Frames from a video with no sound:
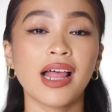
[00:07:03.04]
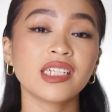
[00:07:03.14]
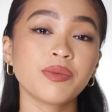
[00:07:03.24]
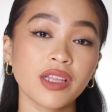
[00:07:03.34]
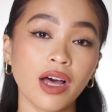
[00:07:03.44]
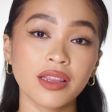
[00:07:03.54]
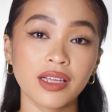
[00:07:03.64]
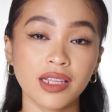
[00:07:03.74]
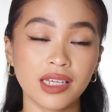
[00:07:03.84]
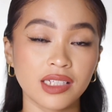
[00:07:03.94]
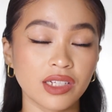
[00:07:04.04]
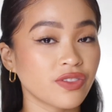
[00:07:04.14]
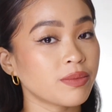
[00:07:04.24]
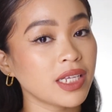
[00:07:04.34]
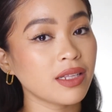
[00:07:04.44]
Last but not the least is
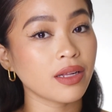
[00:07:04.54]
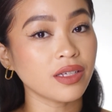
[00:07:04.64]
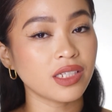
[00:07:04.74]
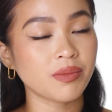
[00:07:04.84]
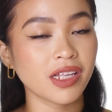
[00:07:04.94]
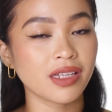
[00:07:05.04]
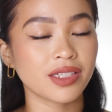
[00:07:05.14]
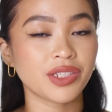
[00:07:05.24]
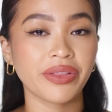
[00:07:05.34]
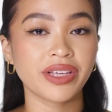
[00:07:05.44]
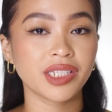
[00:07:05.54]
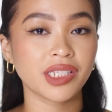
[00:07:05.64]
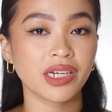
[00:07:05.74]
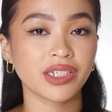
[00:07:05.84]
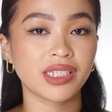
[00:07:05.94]
from Detail Cosmetics. So this
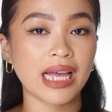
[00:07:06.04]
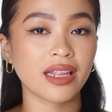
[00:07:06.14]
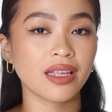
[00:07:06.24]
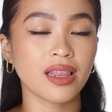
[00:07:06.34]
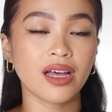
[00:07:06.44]
is their Satin